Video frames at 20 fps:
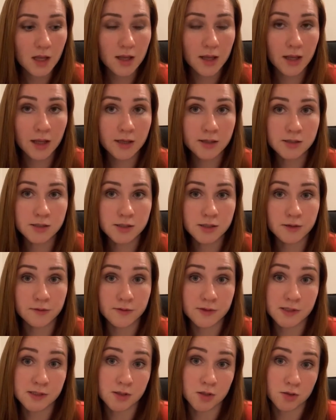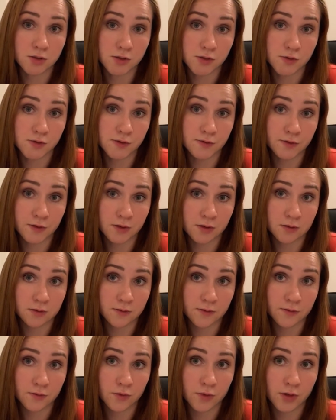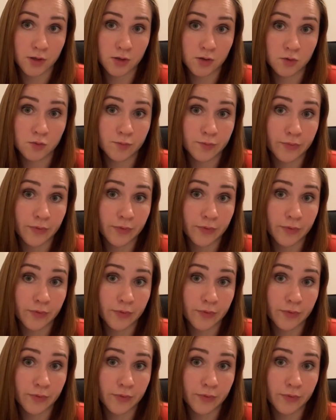And if it's not too difficult for you,